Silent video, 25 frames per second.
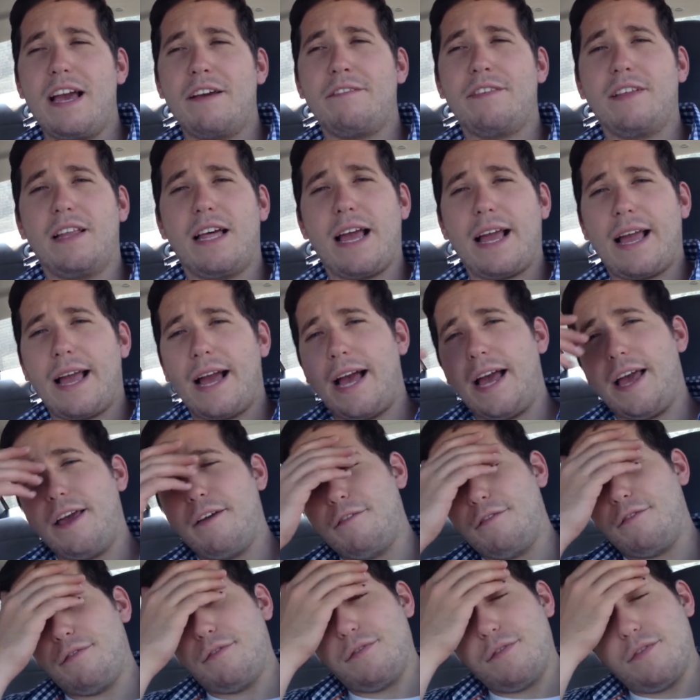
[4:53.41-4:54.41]
I feel like
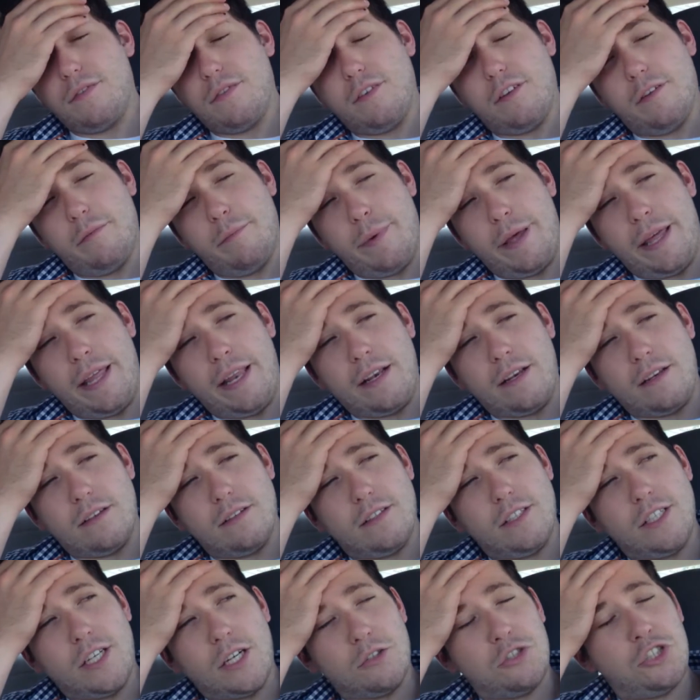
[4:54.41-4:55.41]
I've
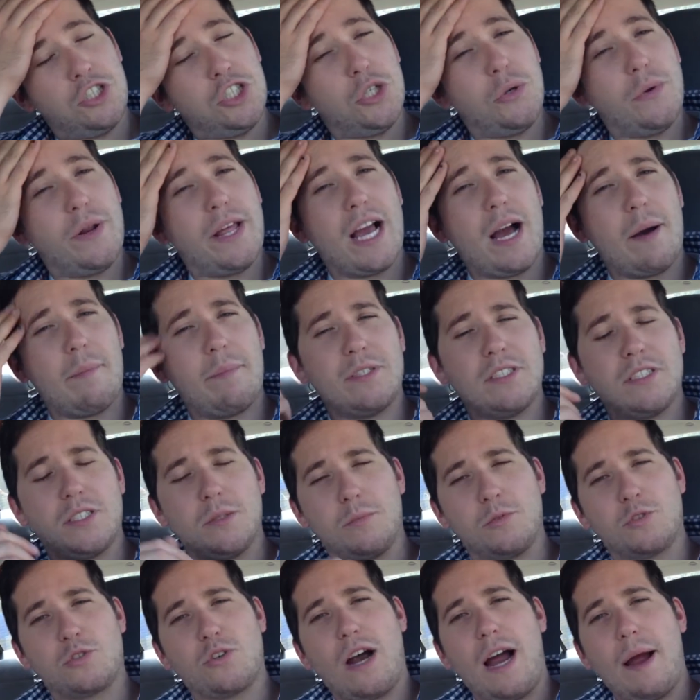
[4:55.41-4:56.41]
been, you know, shooting up in
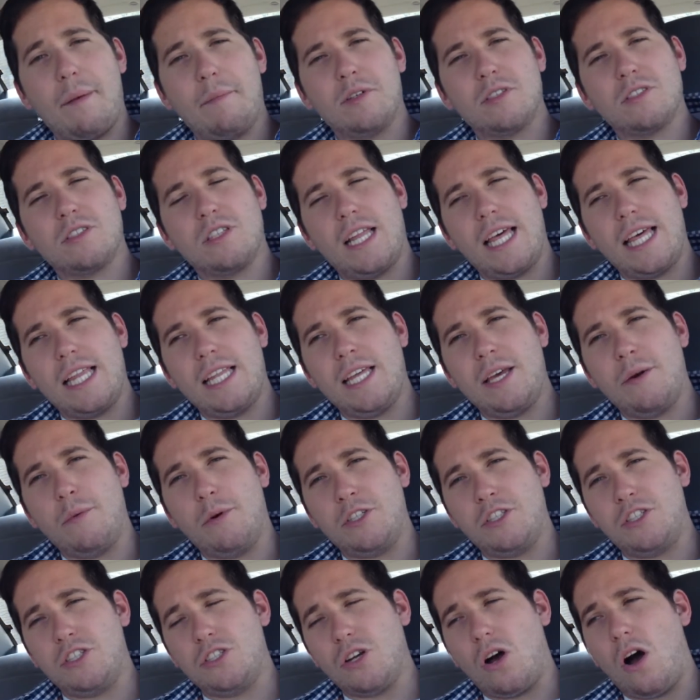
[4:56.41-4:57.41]
subscribers lately,
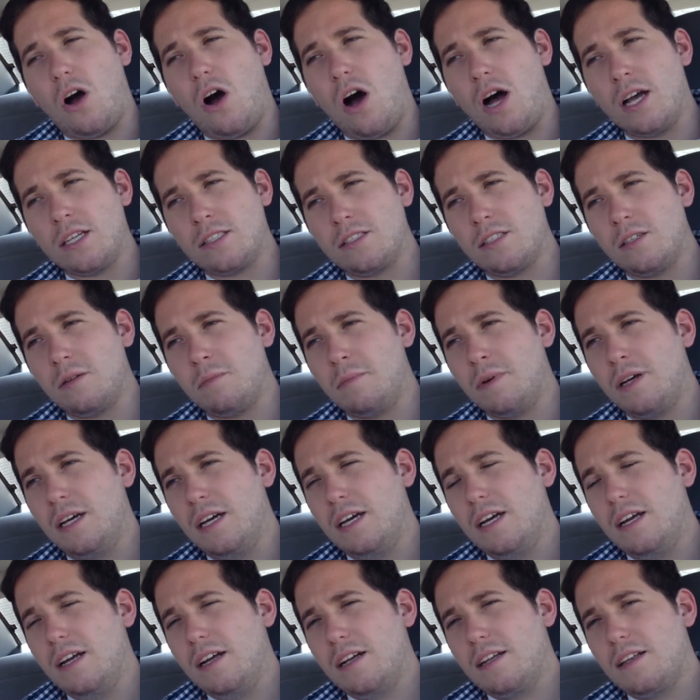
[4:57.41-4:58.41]
which is awesome.
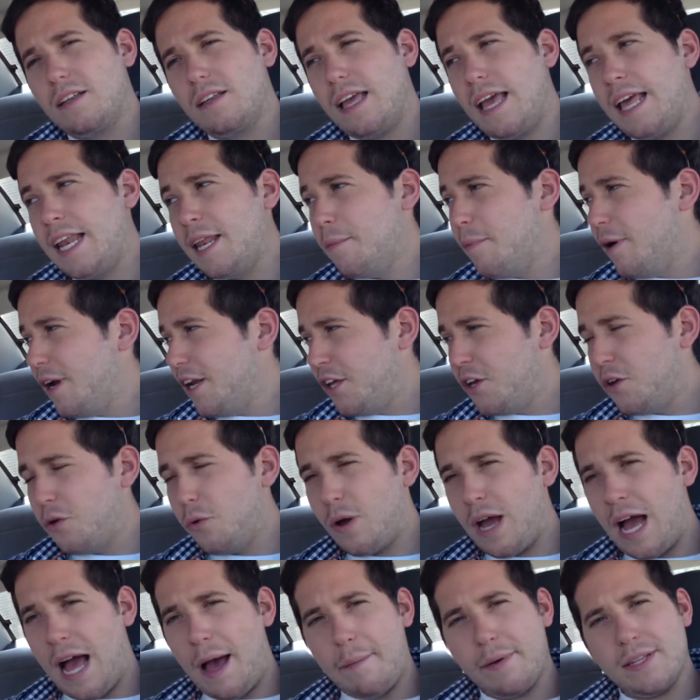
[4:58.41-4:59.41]
Anybody who
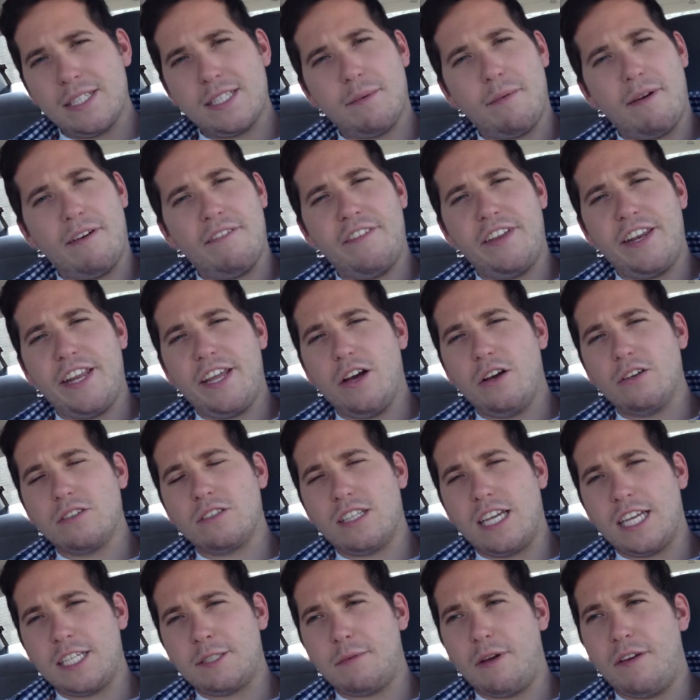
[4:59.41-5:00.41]
comments on my videos,
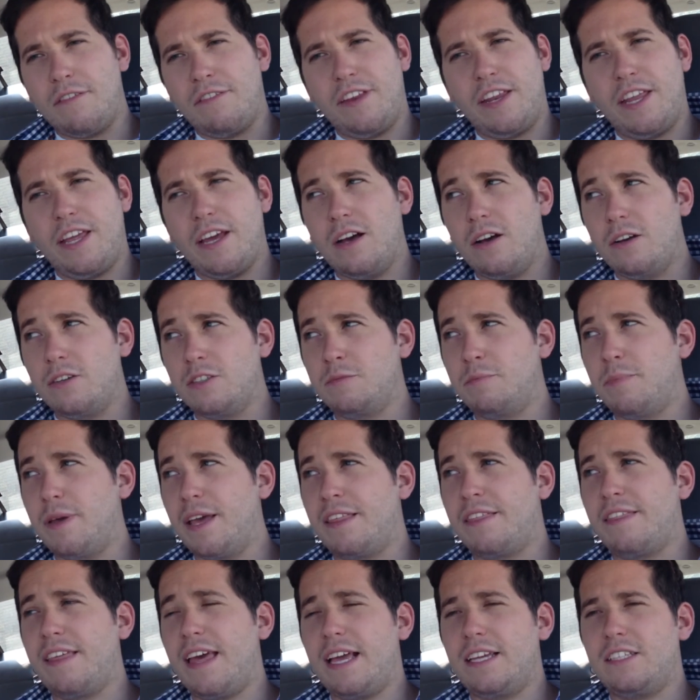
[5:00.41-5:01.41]
likes my videos,
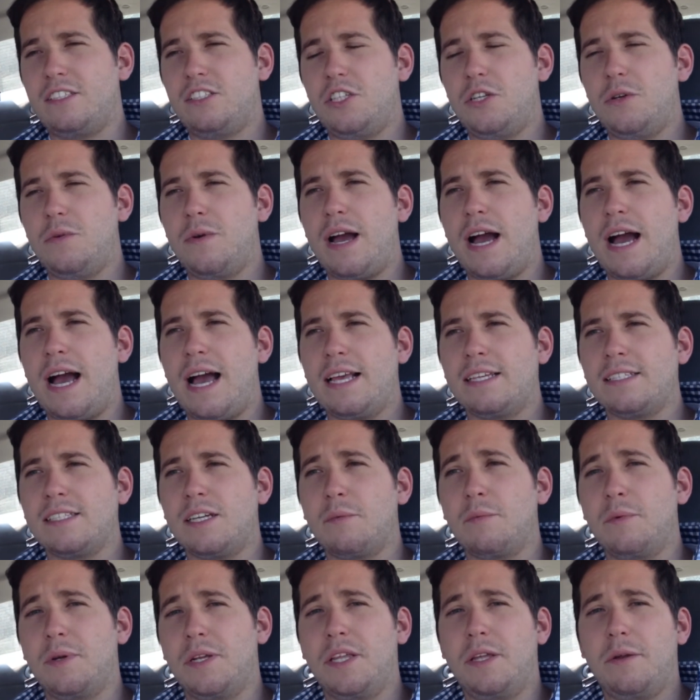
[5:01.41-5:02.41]
big thanks to you guys. I
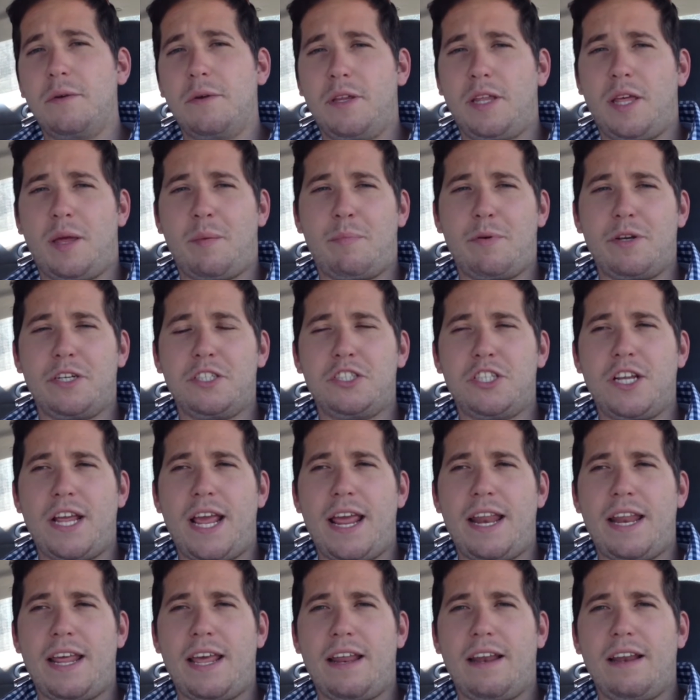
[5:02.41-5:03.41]
really, really
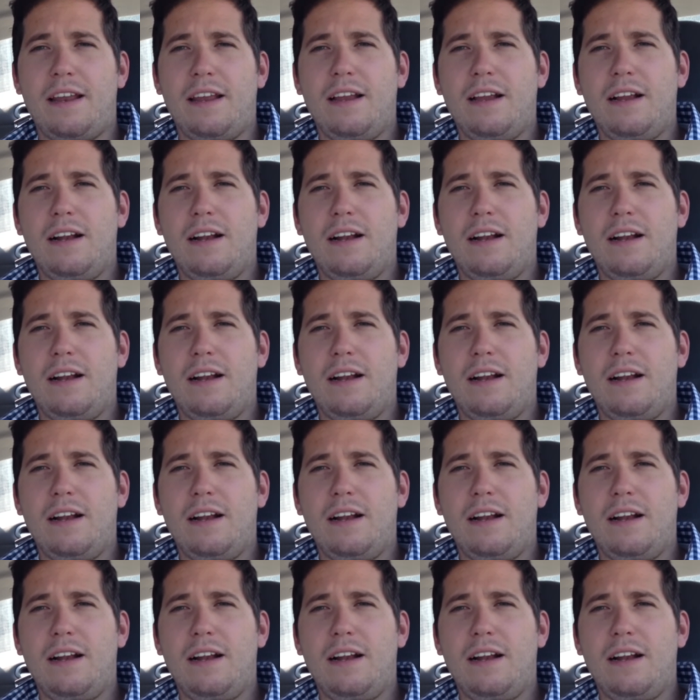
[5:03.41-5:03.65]
appreciate it.